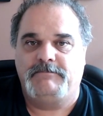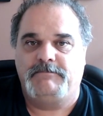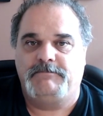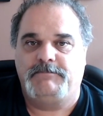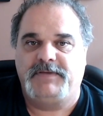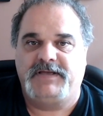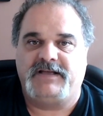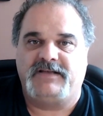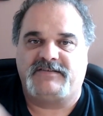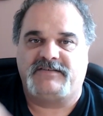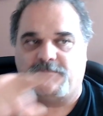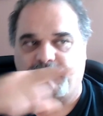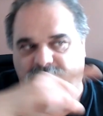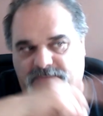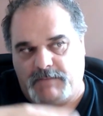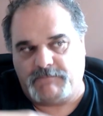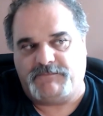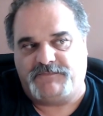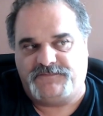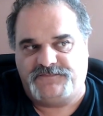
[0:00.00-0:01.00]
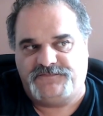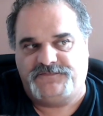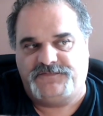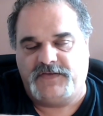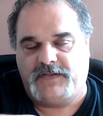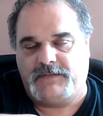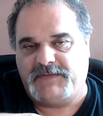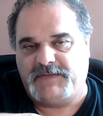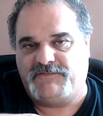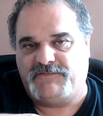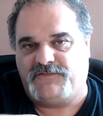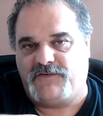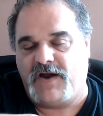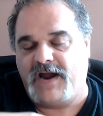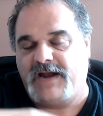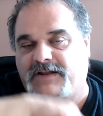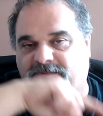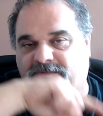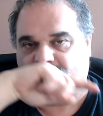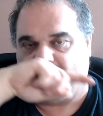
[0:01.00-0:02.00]
because I'm filming
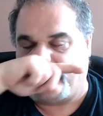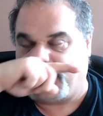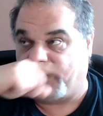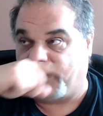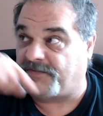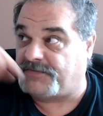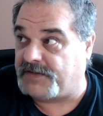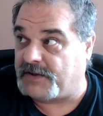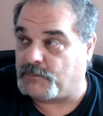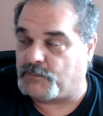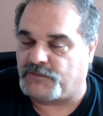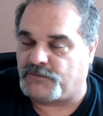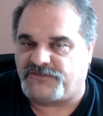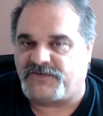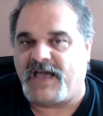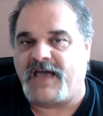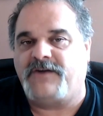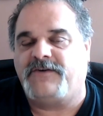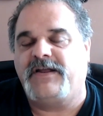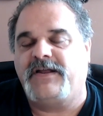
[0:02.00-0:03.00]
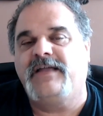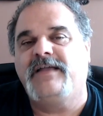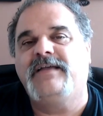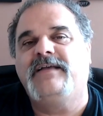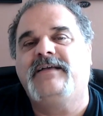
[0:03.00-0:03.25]
Friday, so I gotta think we're Saturday.